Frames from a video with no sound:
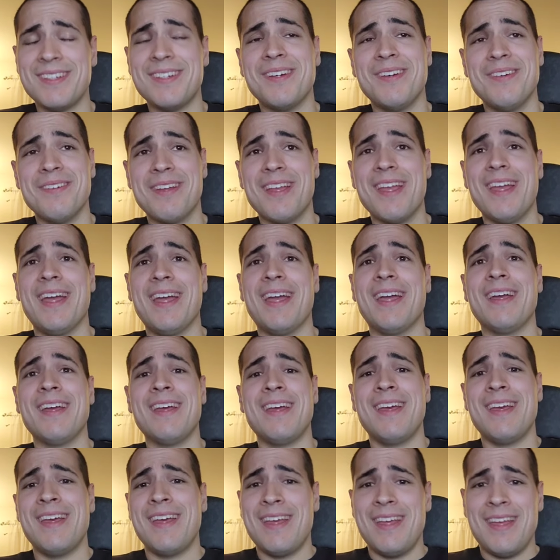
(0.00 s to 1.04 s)
Okay,
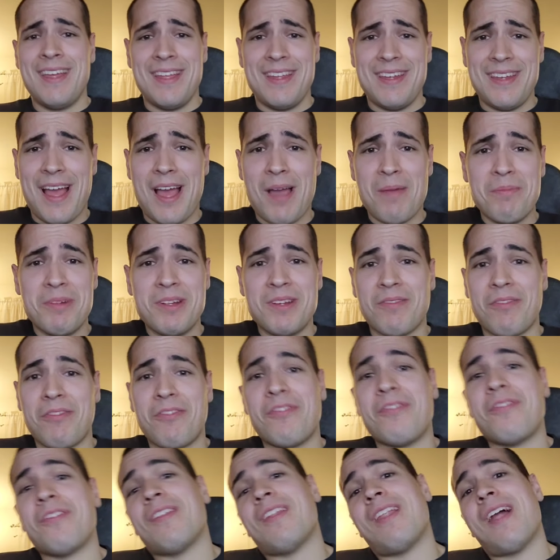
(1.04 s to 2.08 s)
I'm gonna
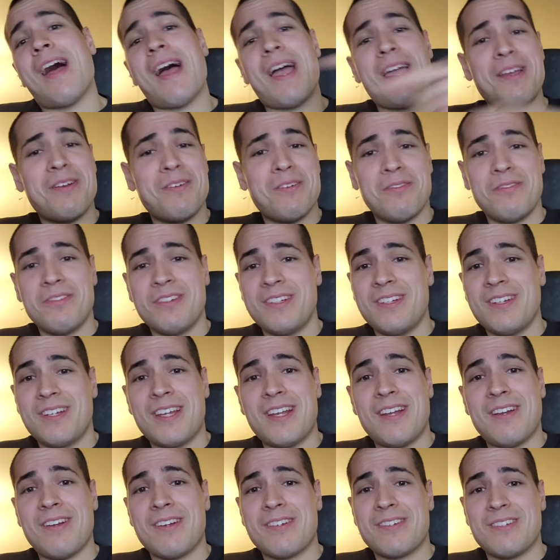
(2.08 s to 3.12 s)
fly over your
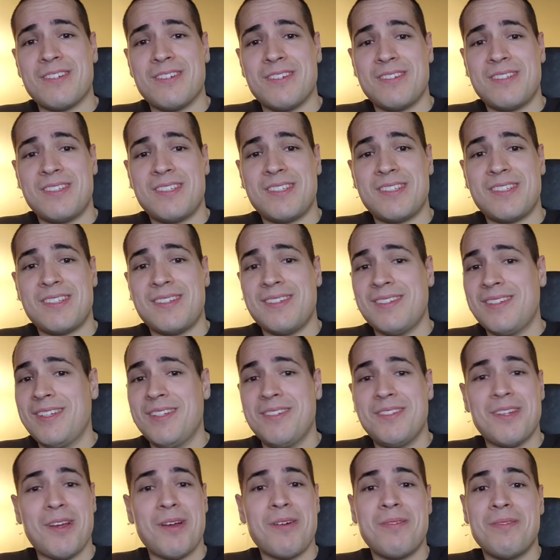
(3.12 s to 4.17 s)
characters. You
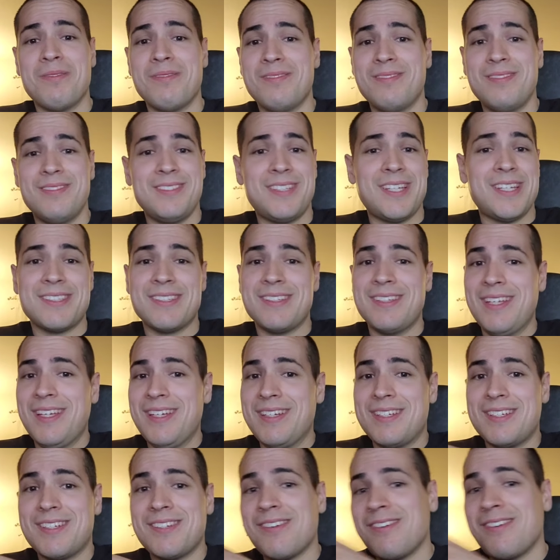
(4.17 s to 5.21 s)
doesn't
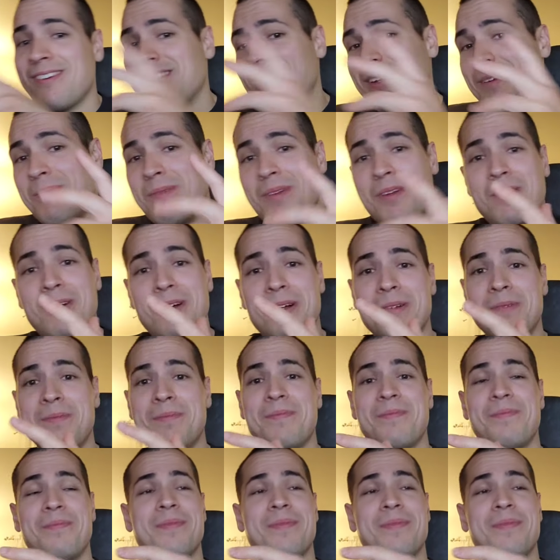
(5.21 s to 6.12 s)
need to target them at all.